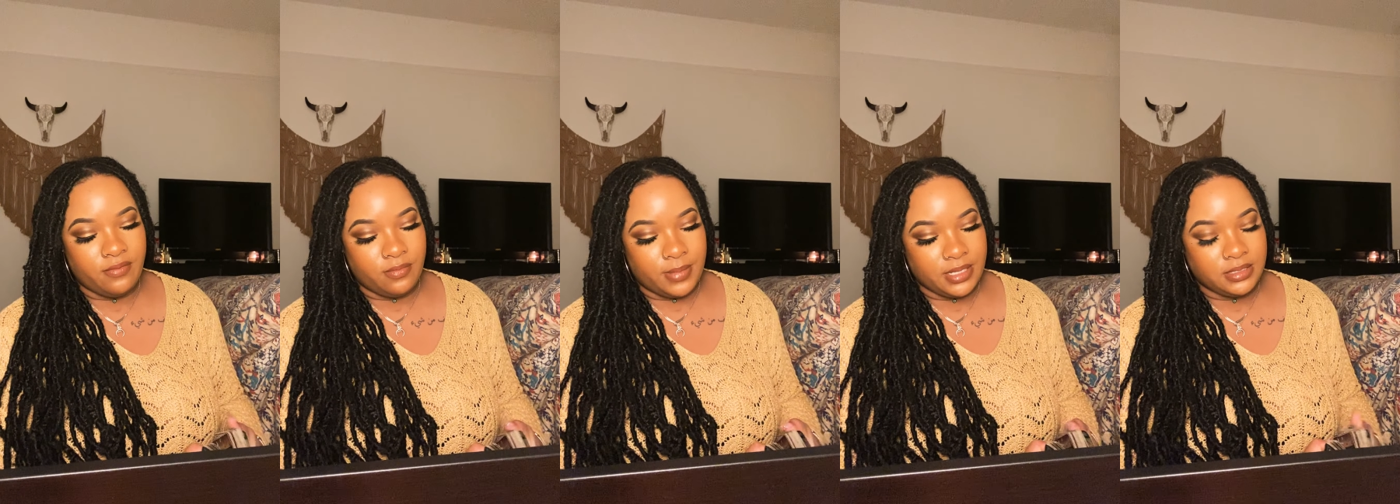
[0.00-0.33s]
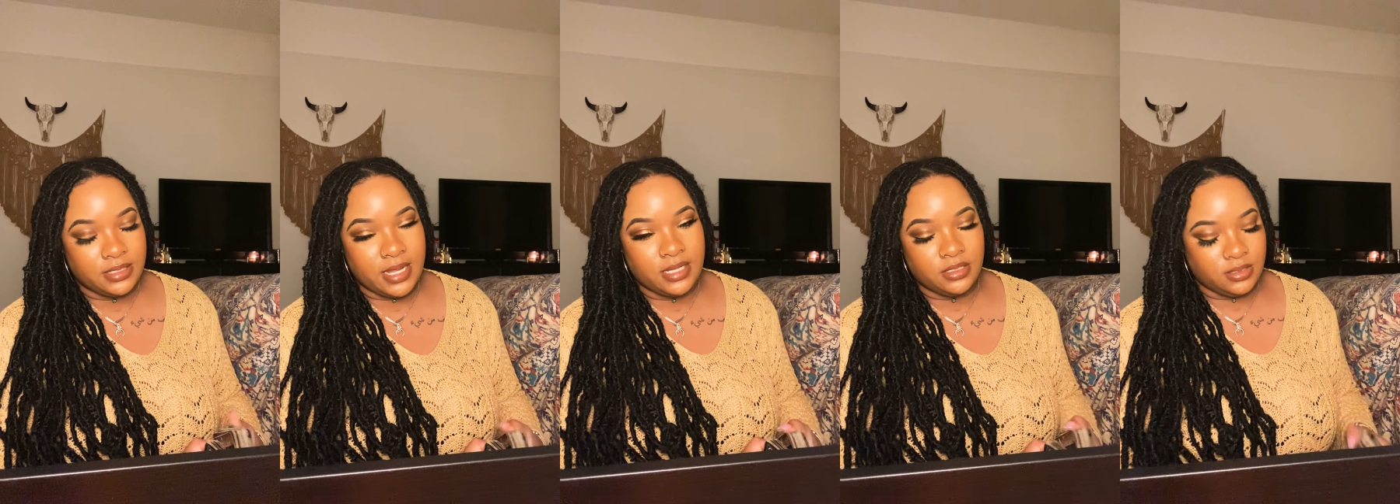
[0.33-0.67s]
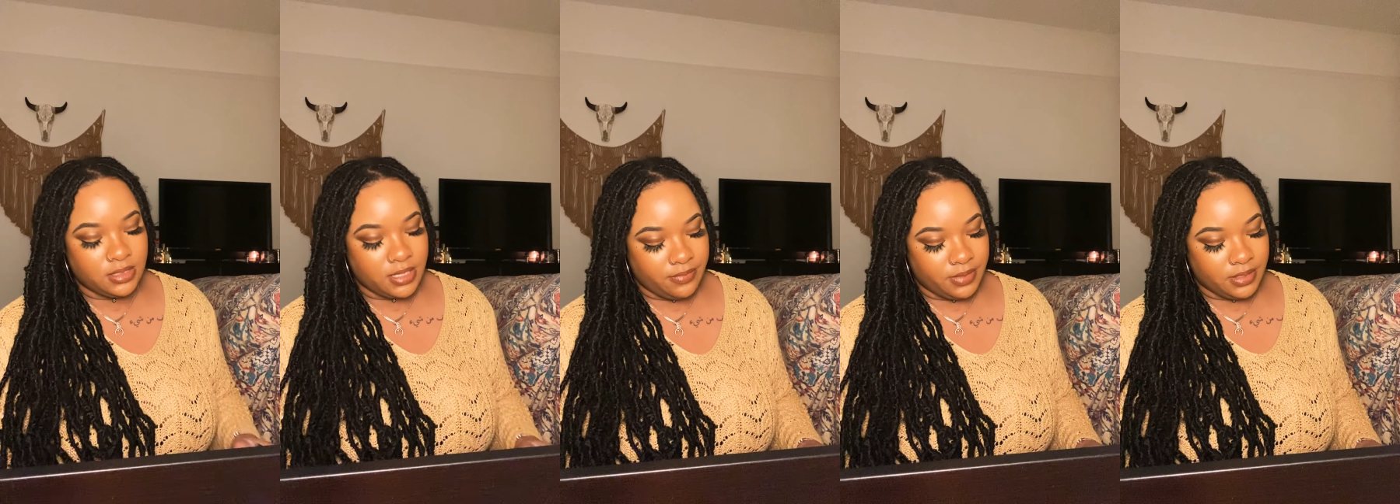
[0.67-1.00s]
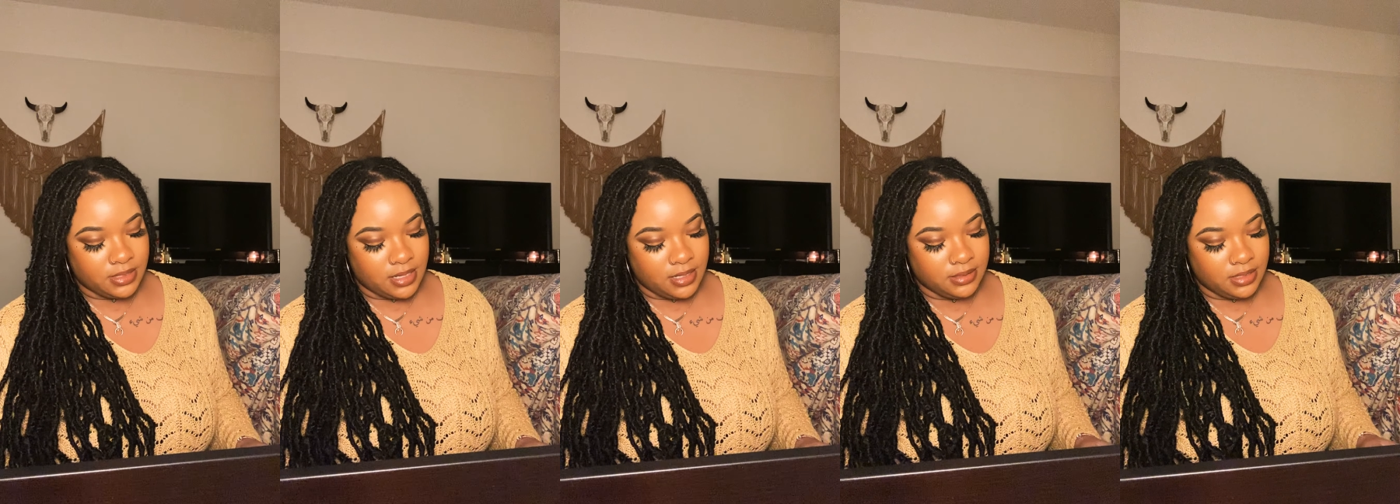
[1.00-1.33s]
for my
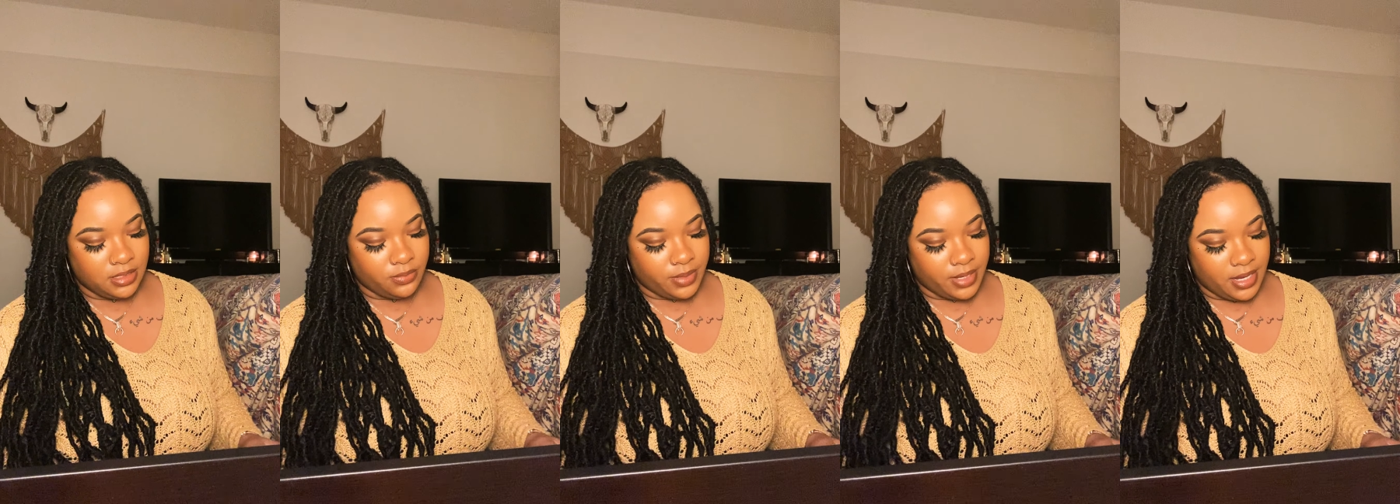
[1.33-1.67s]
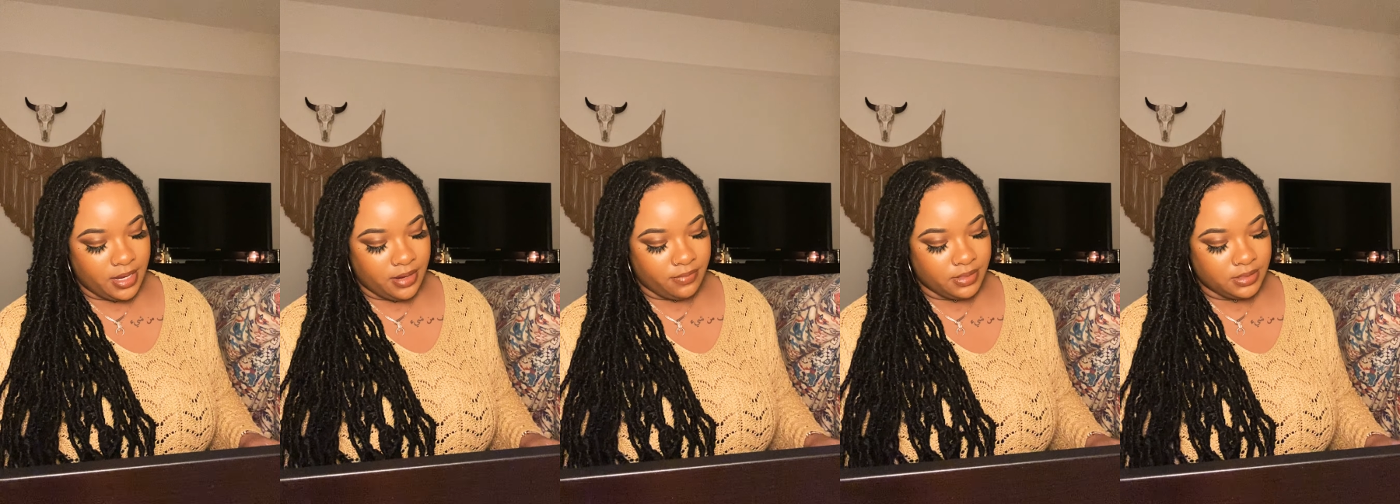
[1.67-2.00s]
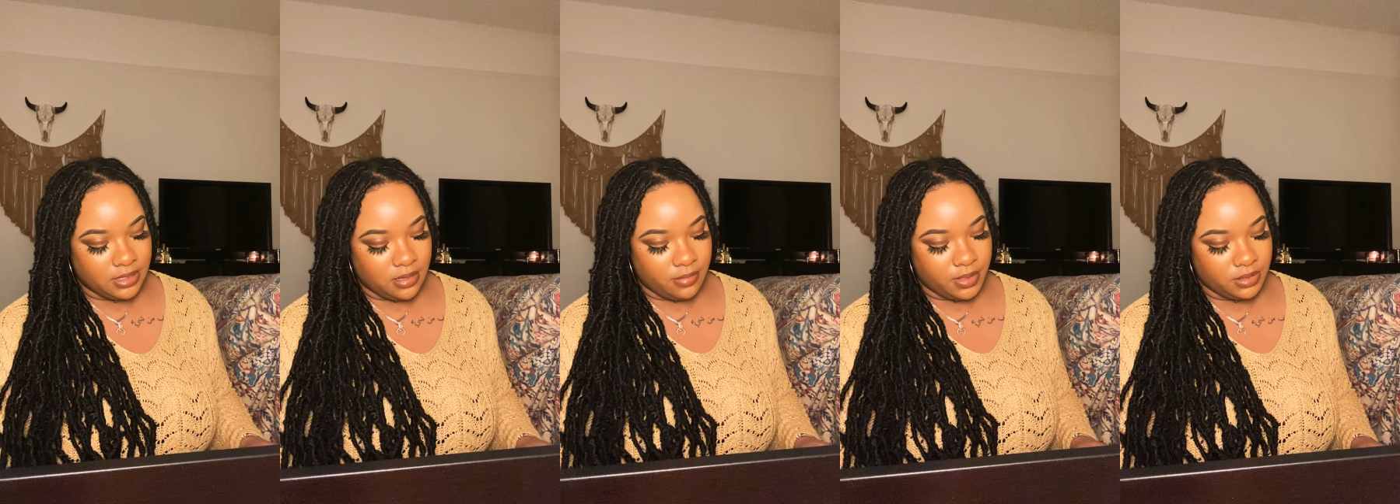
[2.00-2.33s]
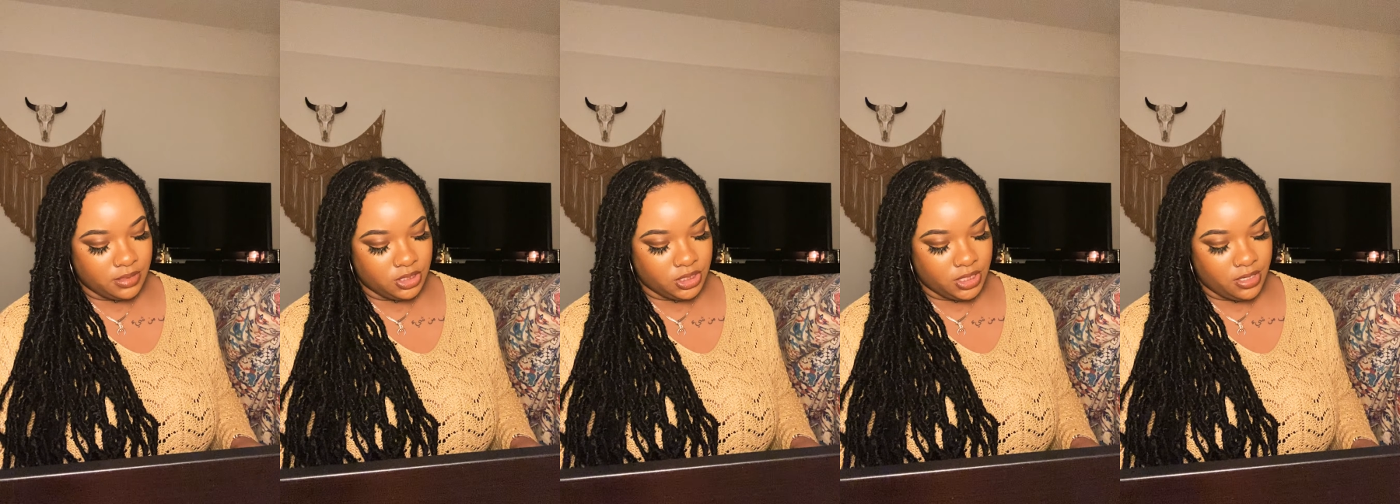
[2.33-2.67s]
Sagittarius that are dealing with Aries in the
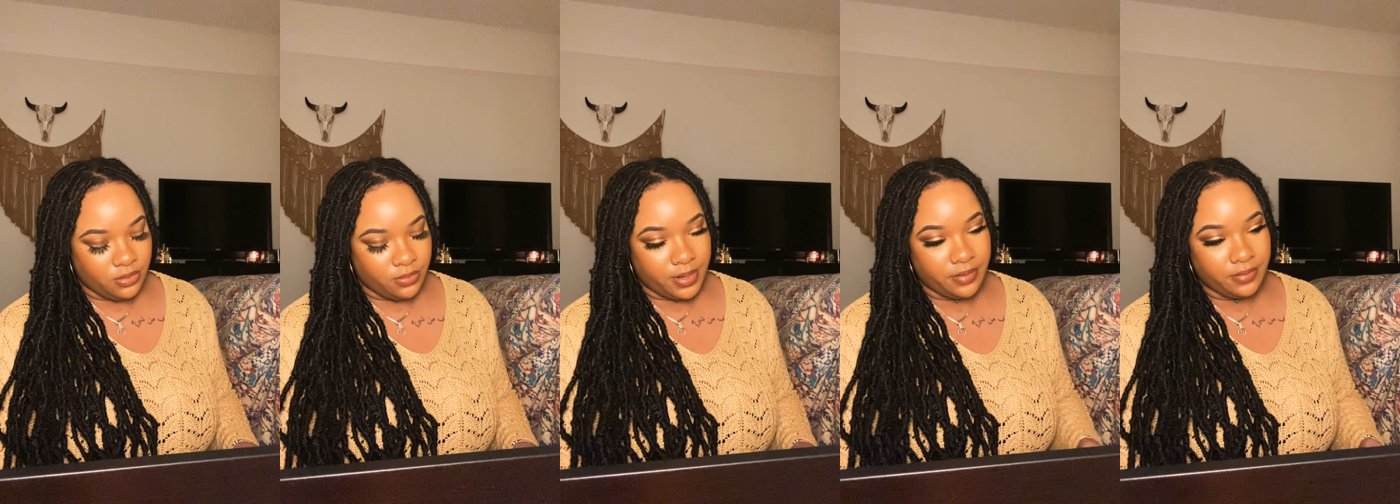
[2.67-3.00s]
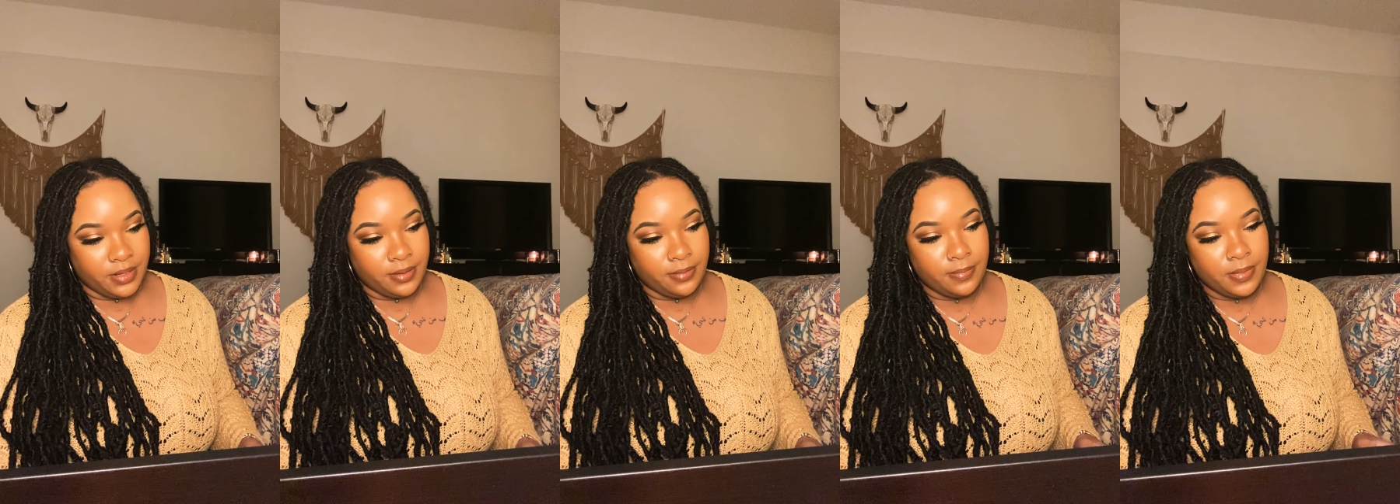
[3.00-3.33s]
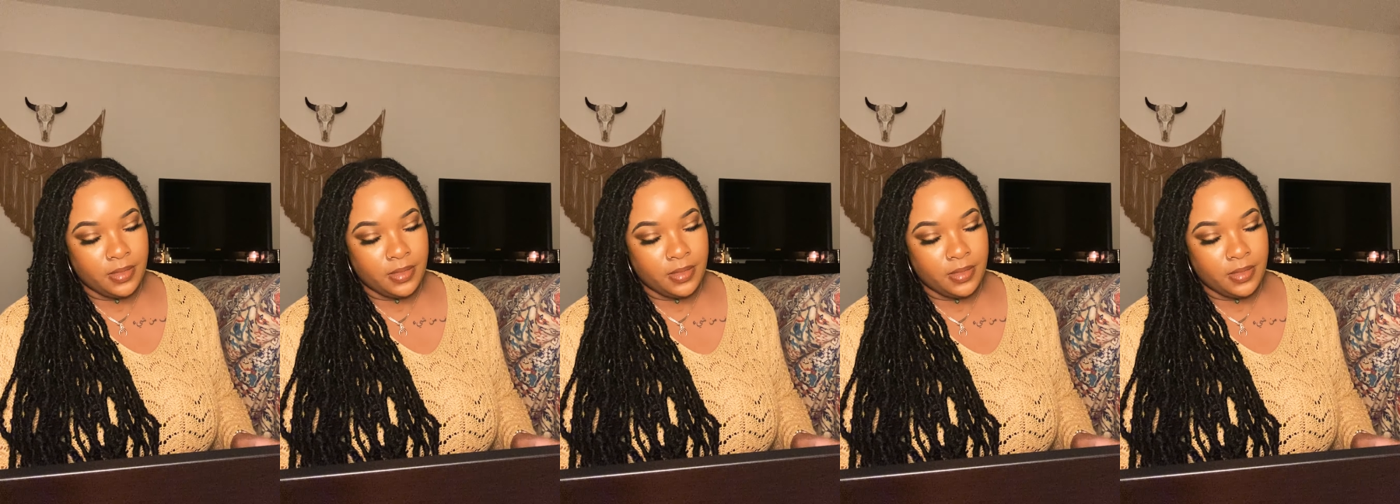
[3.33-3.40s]
month of January?